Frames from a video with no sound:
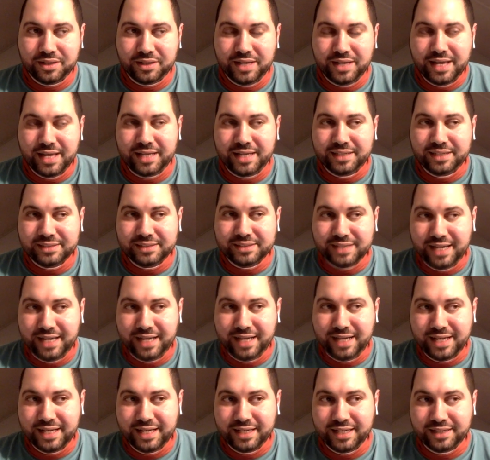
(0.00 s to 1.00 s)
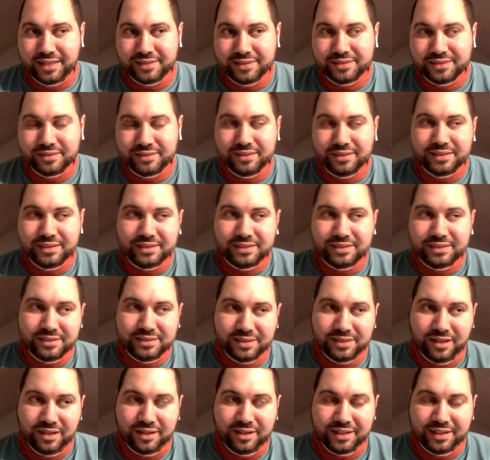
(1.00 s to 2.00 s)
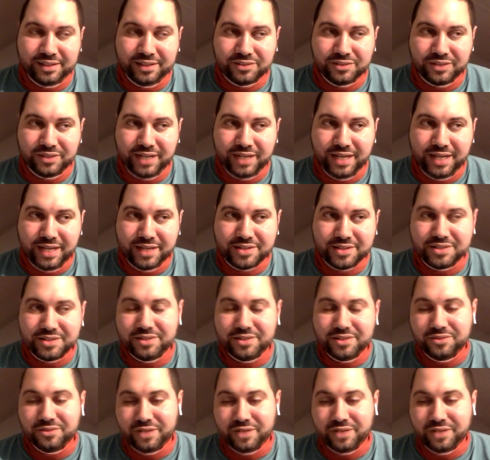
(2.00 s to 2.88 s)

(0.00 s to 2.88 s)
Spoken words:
adding tags, listening to audience reaction,